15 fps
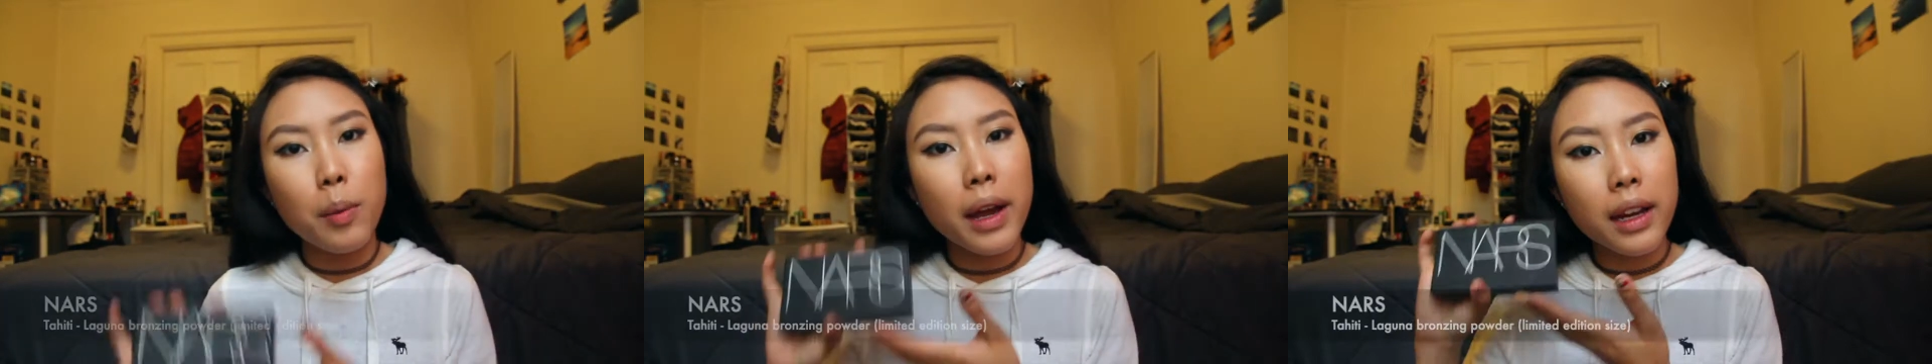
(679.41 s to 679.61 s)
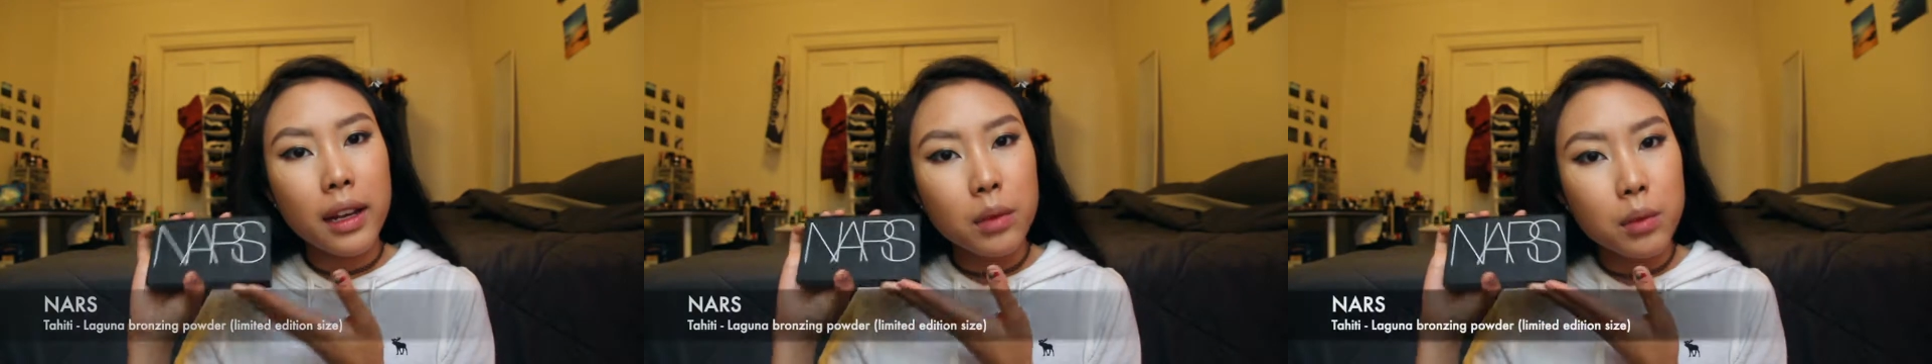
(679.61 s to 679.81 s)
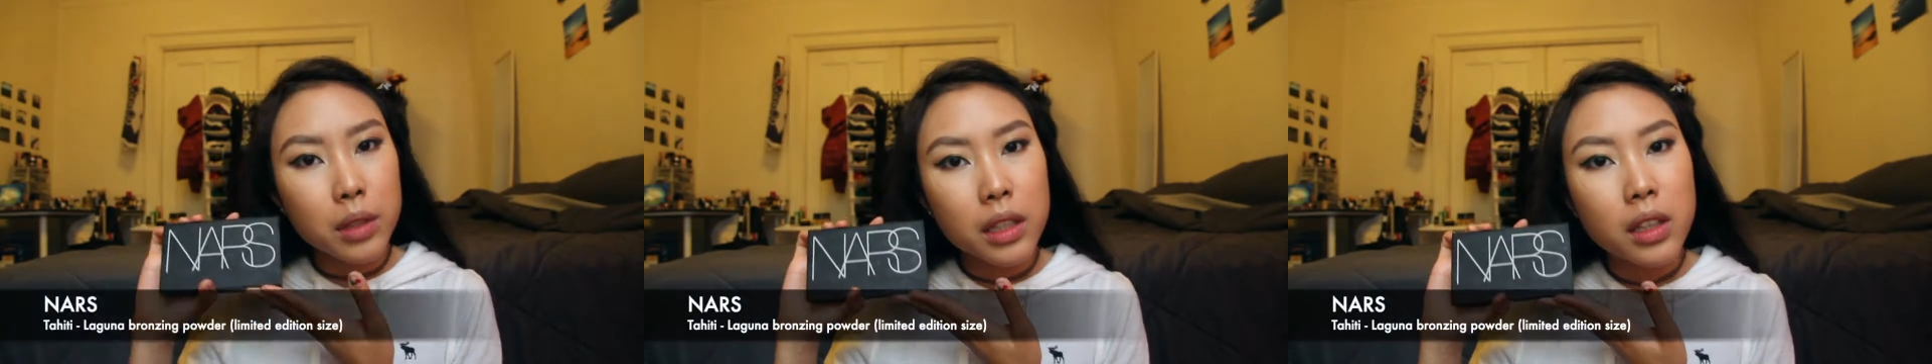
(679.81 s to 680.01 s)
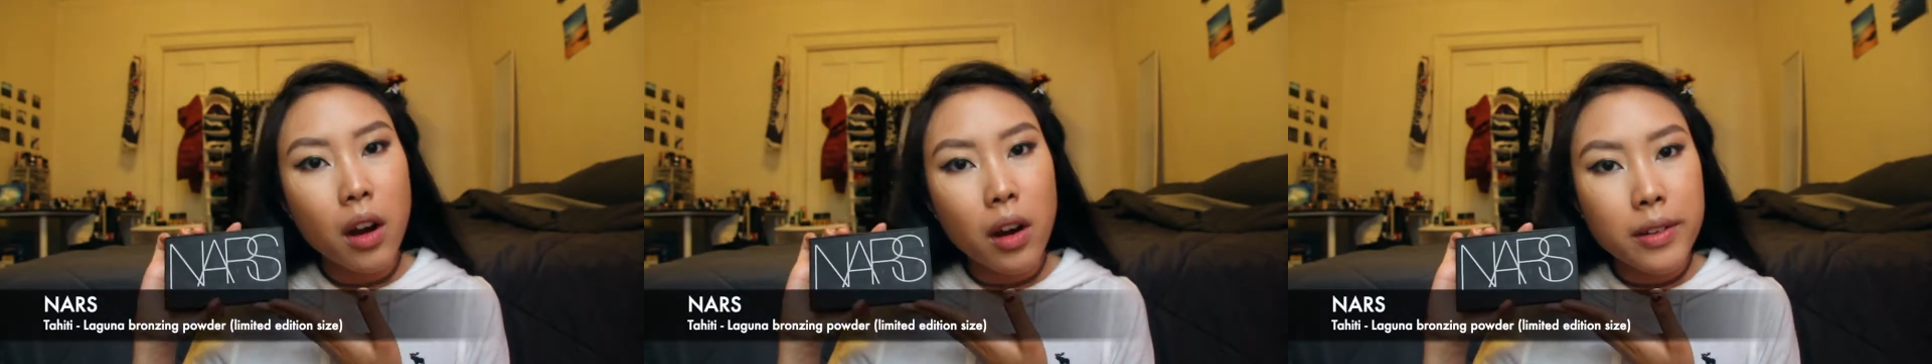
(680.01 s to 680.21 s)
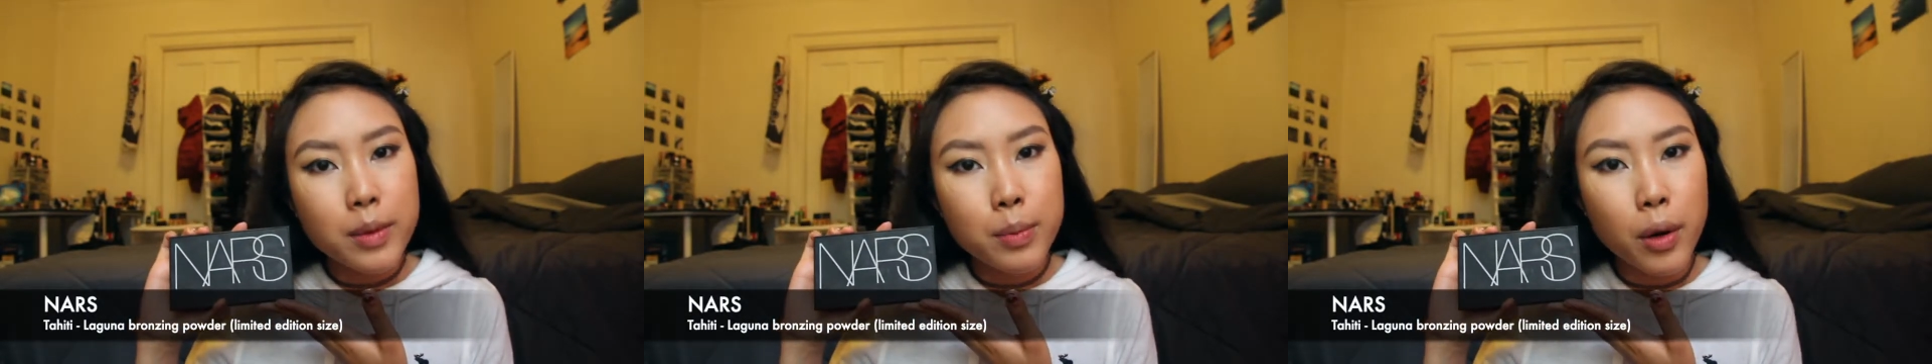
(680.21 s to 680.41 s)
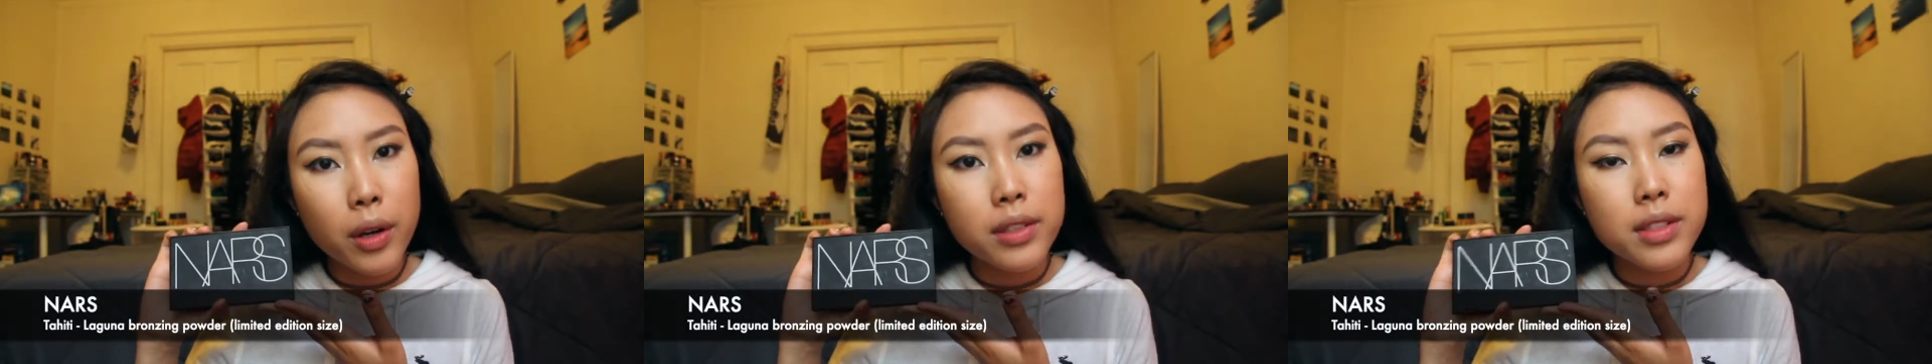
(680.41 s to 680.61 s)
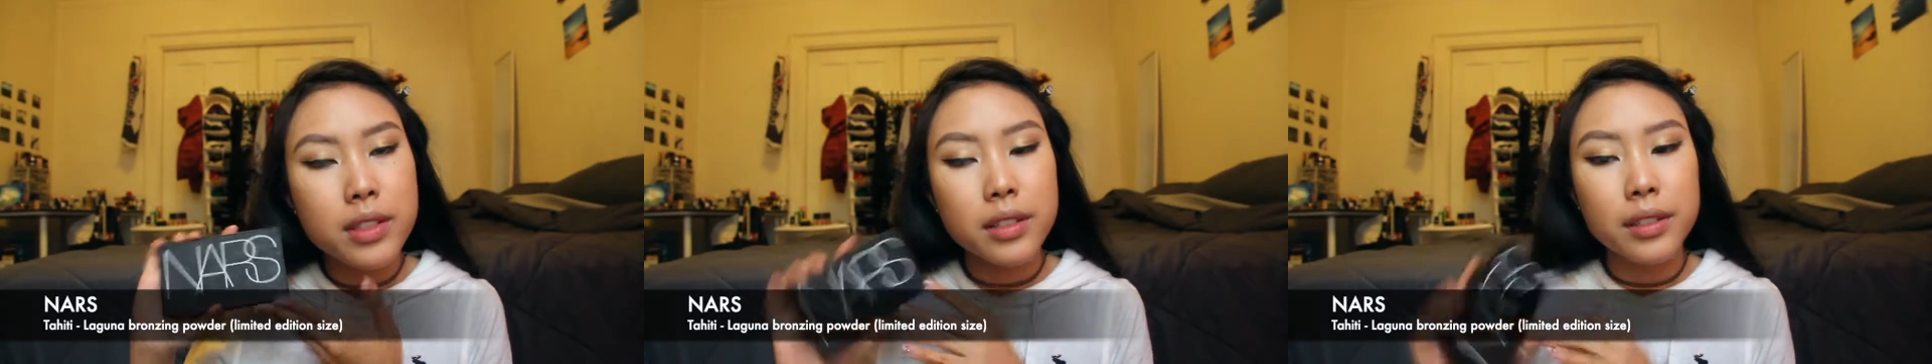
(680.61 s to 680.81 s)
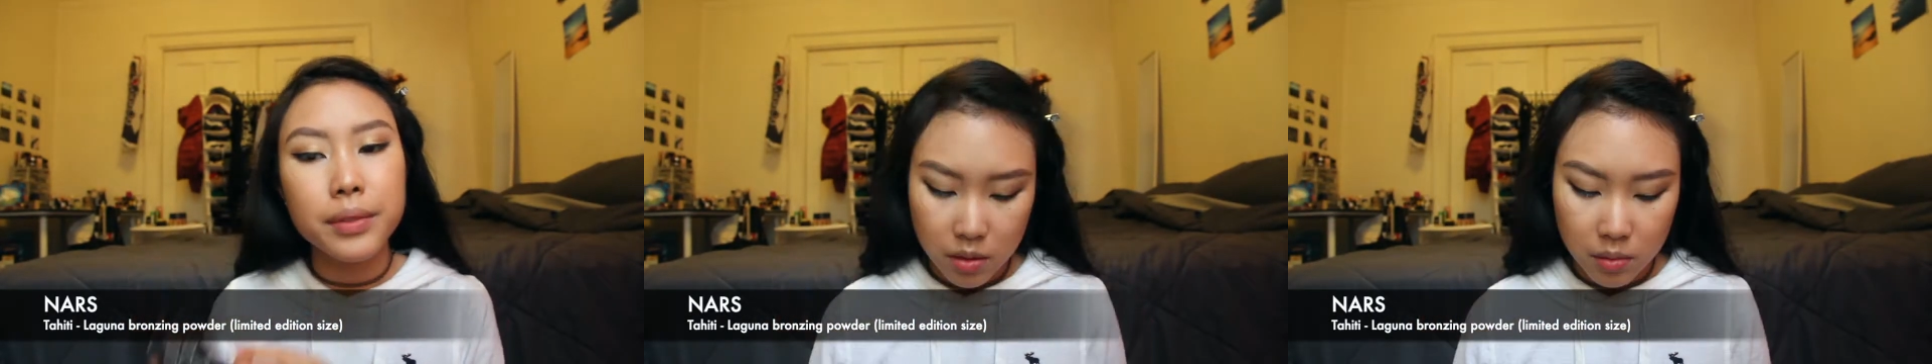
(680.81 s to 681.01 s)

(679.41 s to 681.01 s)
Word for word: back in with the NARS bronzer.